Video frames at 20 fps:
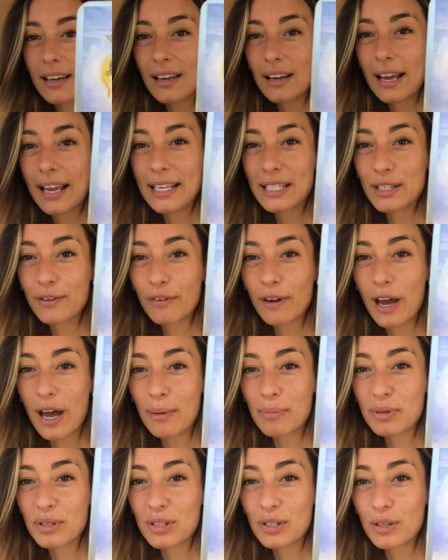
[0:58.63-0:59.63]
Ace of
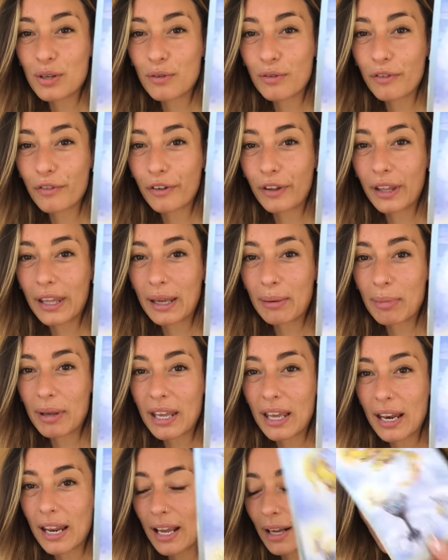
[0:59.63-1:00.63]
Cups new fulfilling
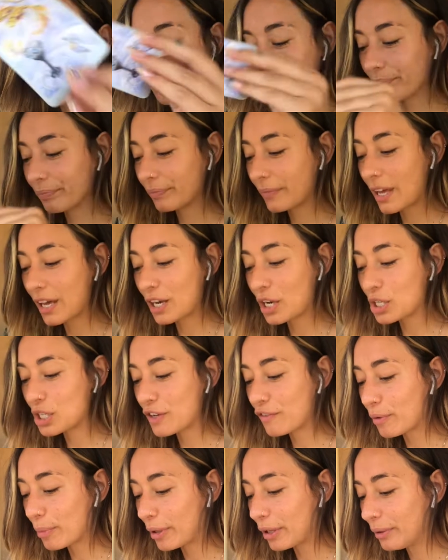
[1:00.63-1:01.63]
beginning
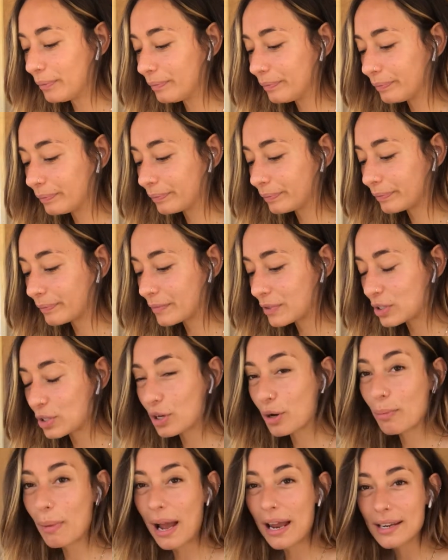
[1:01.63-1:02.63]
unachievable. So
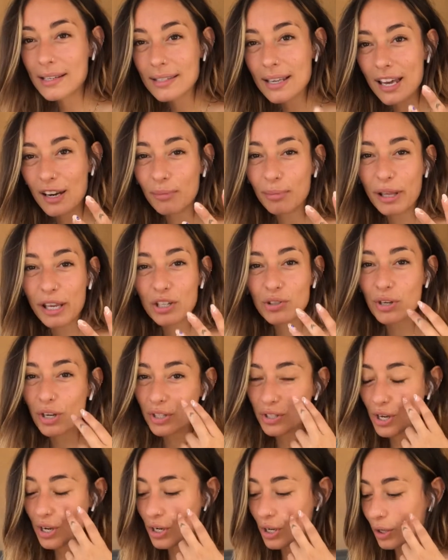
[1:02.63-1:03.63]
your mind is kind of playing
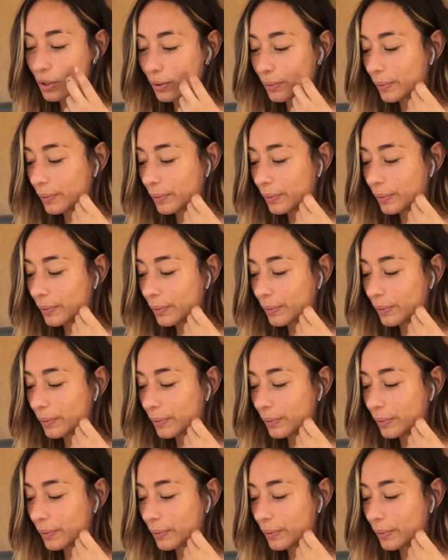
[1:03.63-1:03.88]
tricks on you,